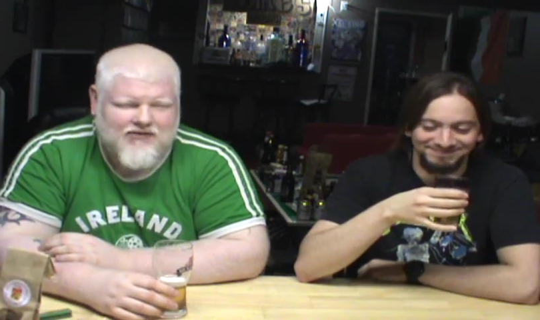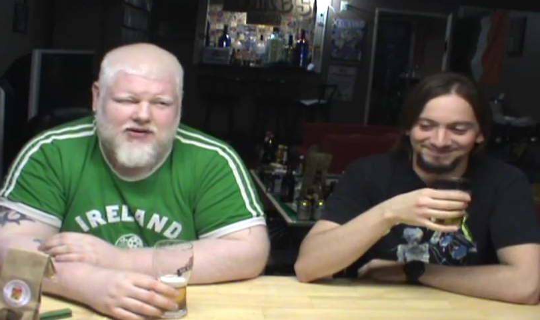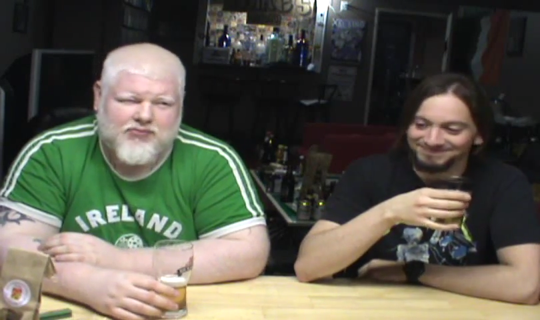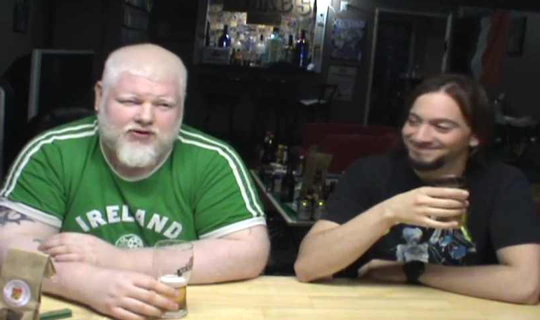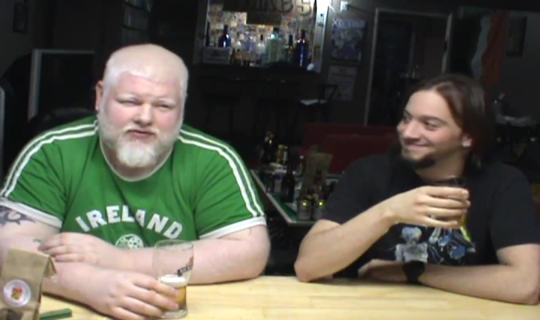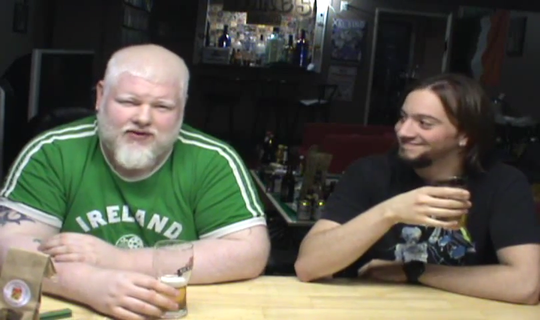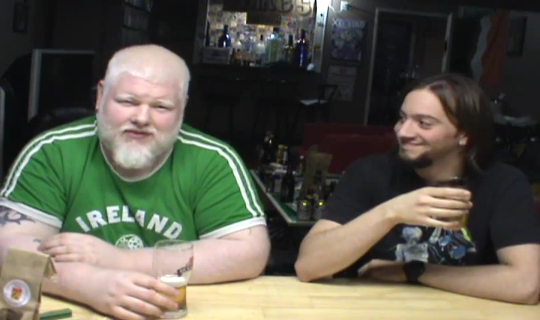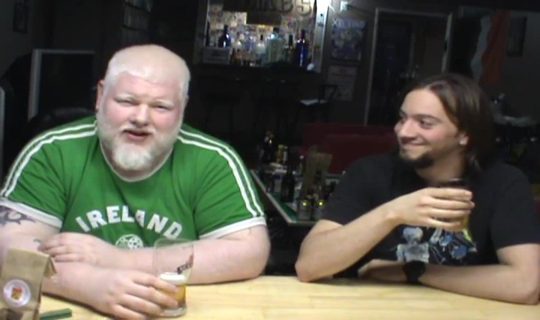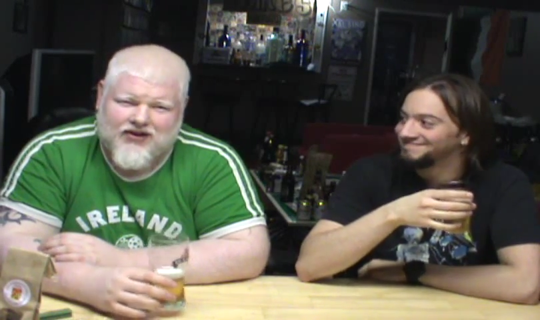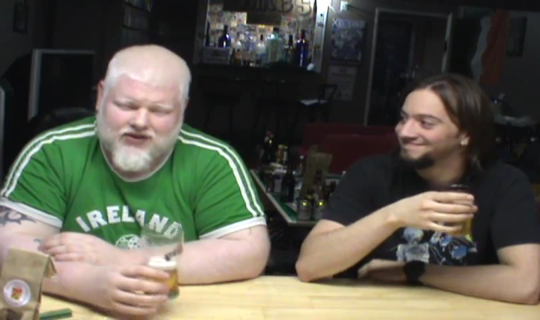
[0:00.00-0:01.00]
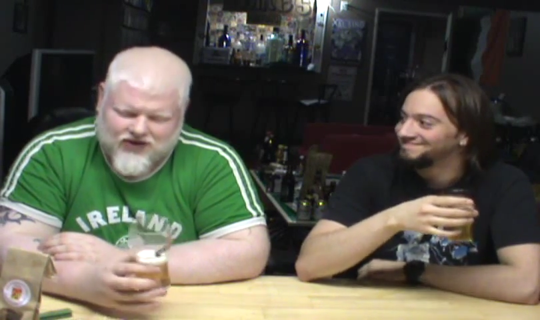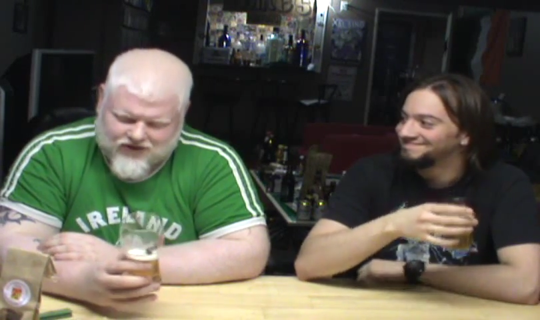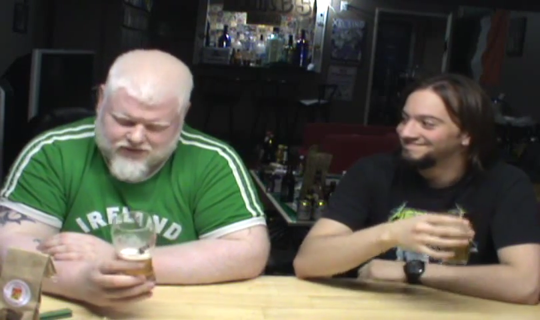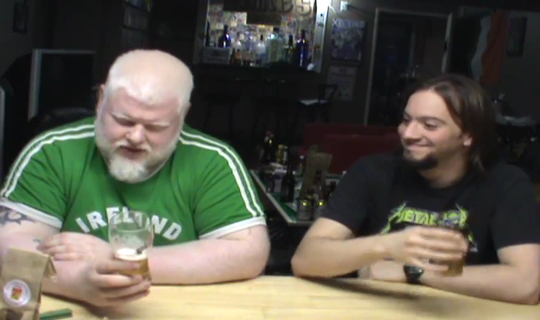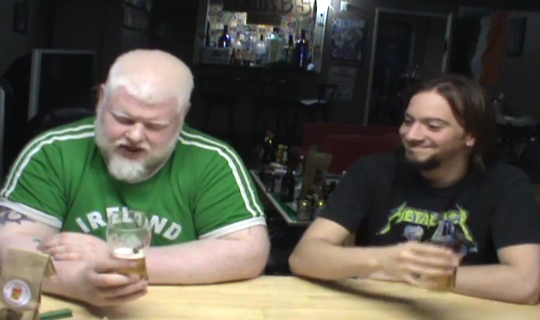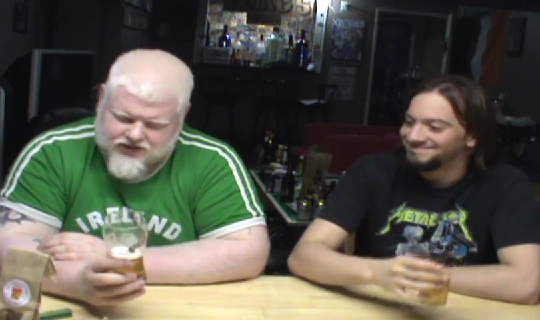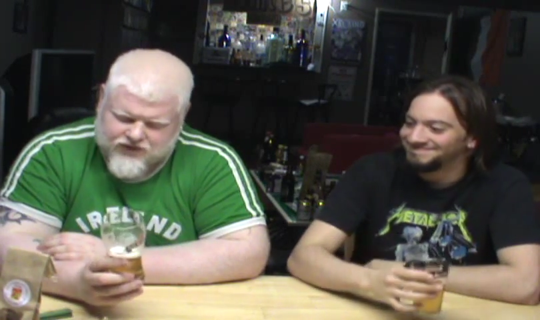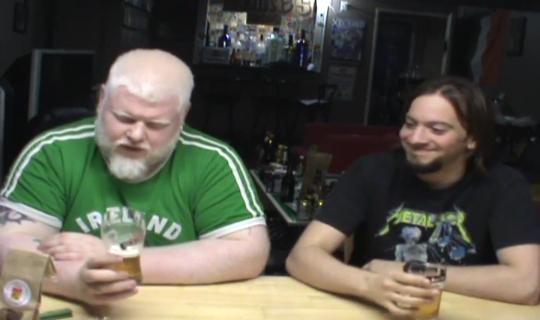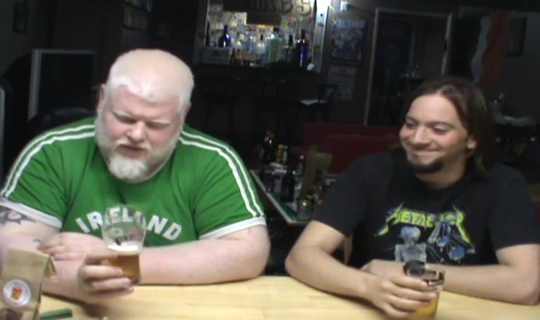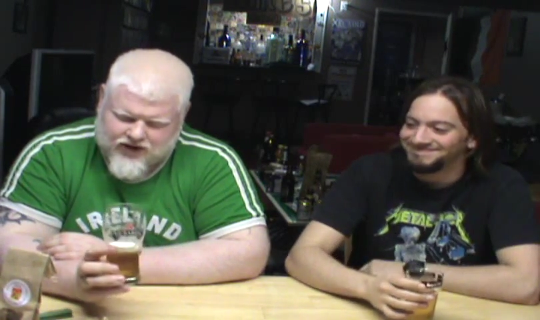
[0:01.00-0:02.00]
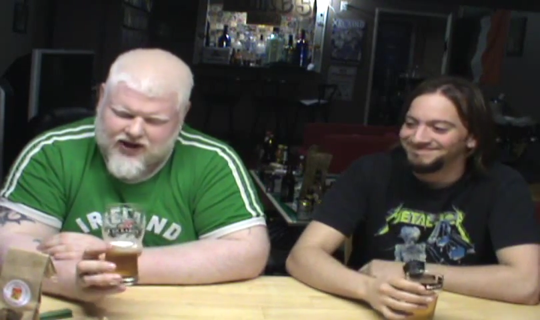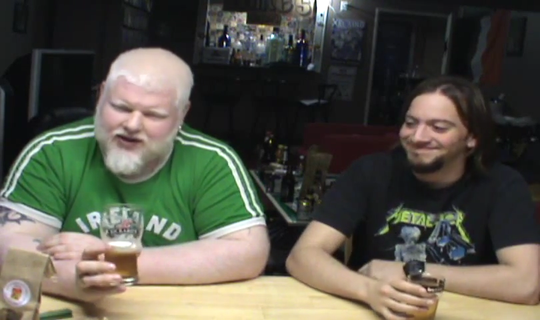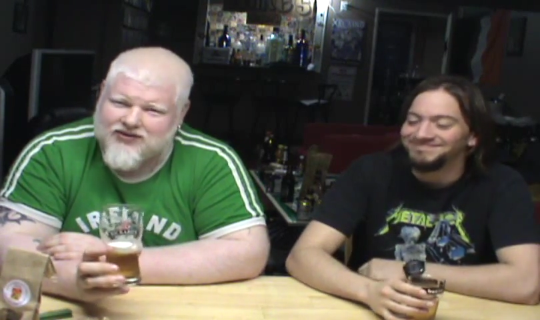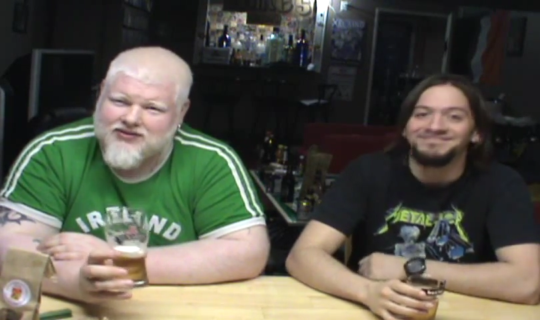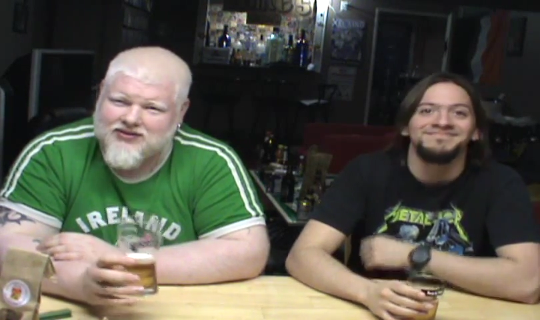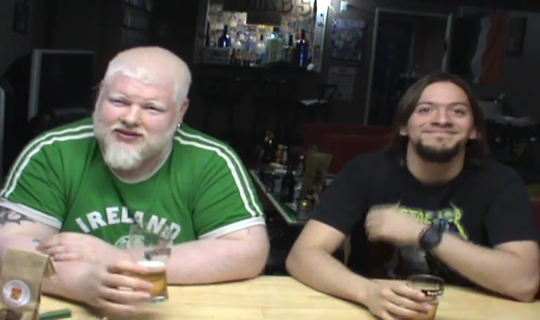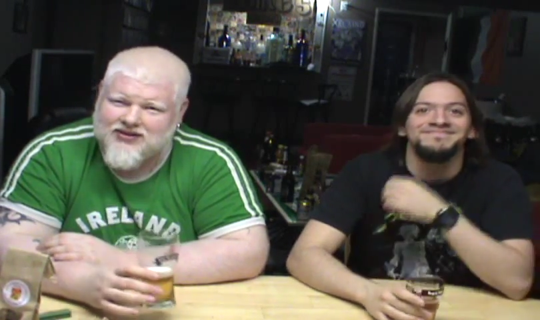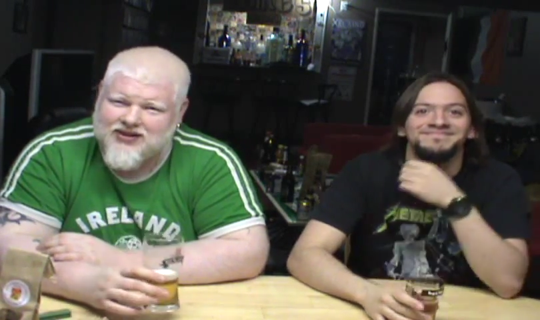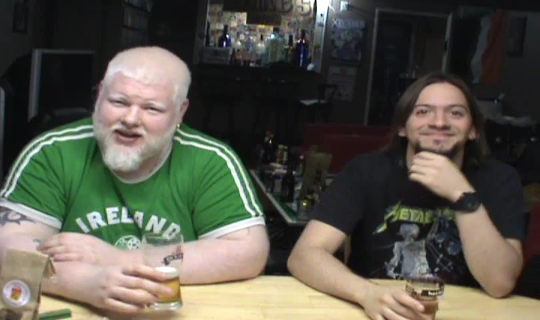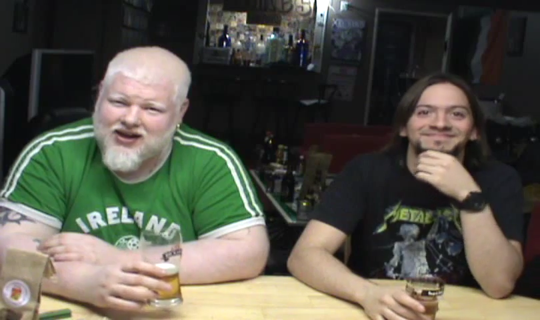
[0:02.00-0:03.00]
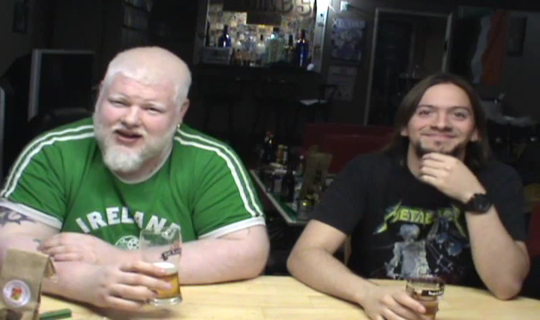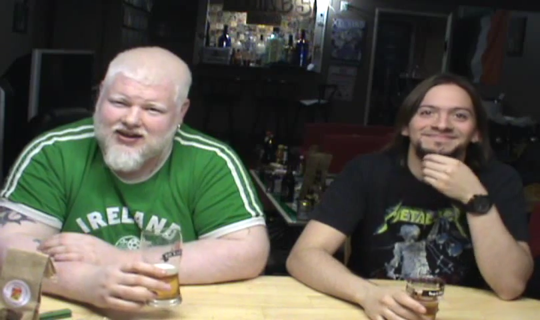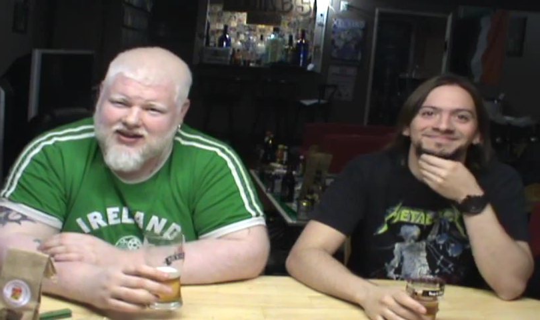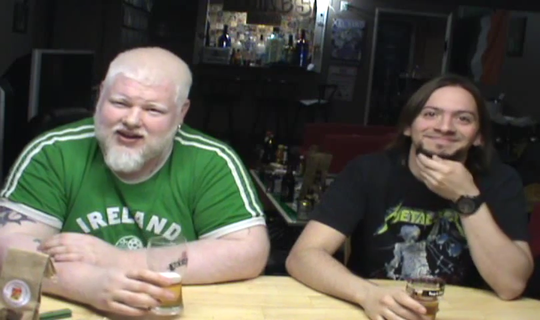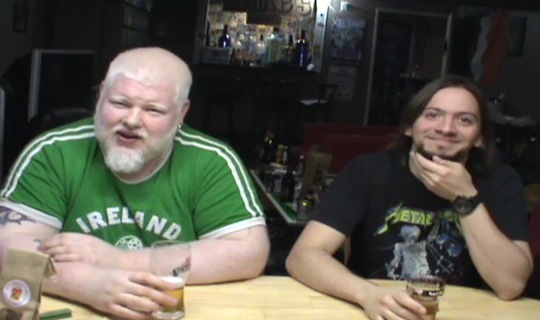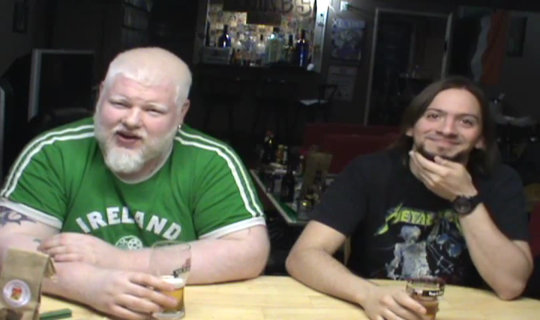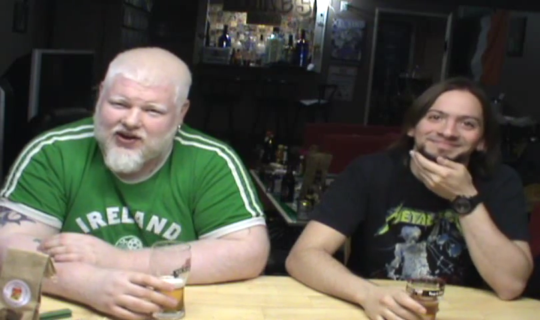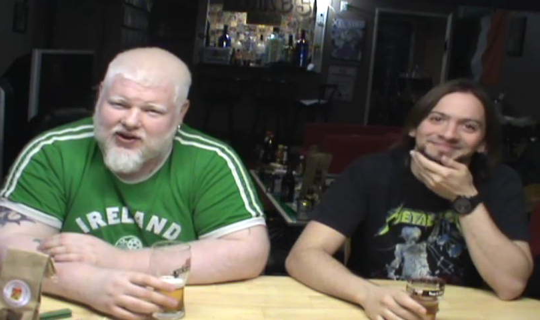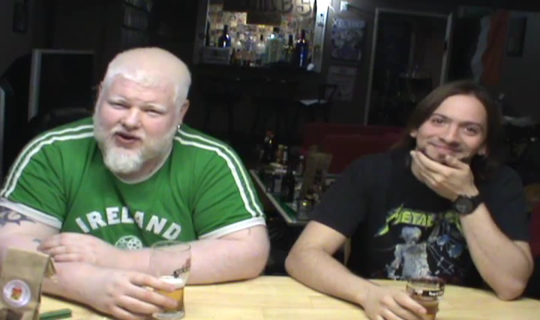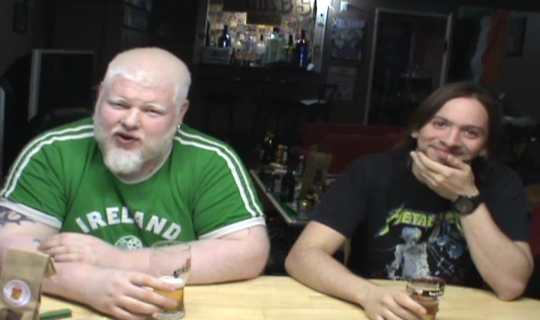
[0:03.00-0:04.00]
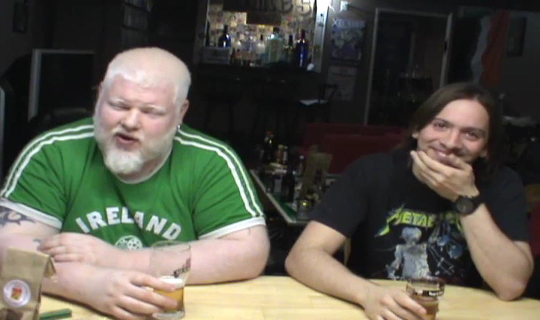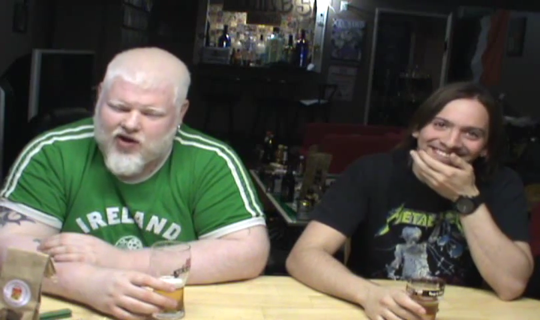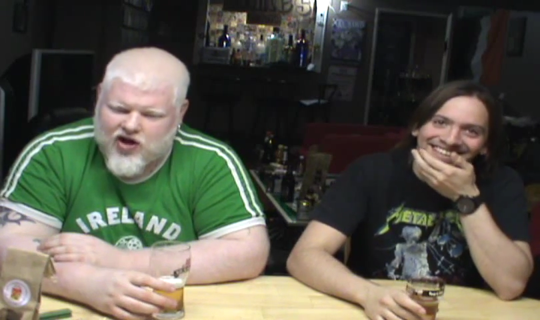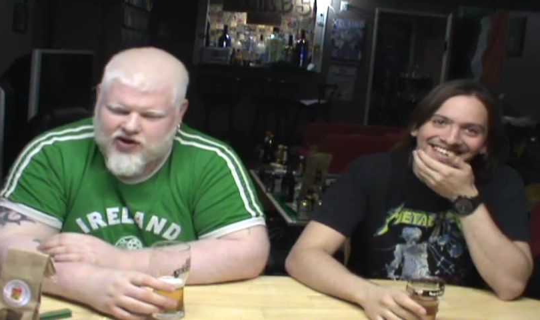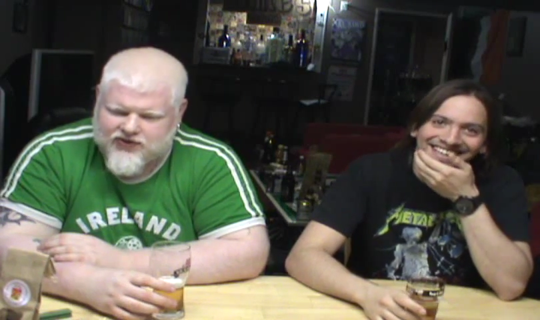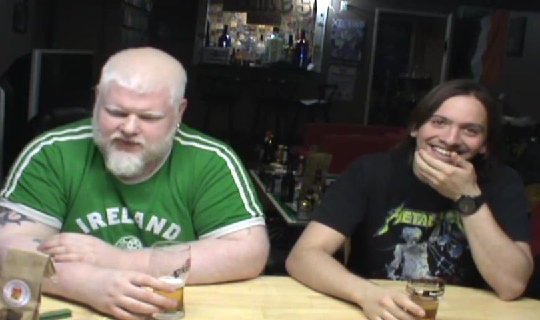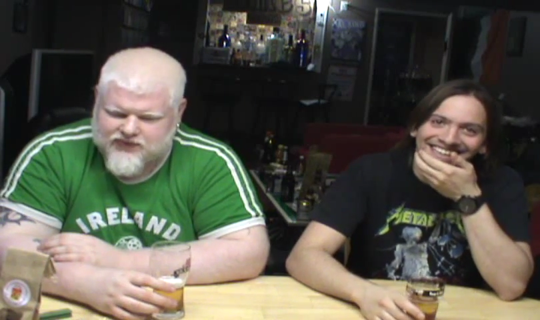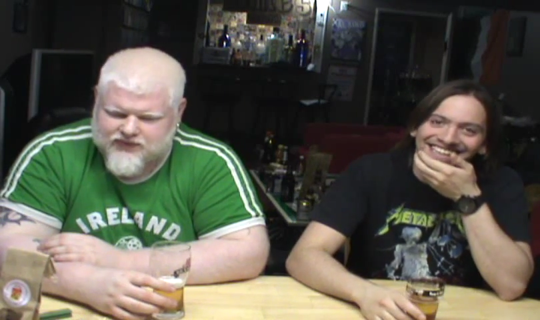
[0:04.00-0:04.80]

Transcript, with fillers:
Speaker 1: give it a point for every alcohol percentage. You're, you're giving it one better than the near beer.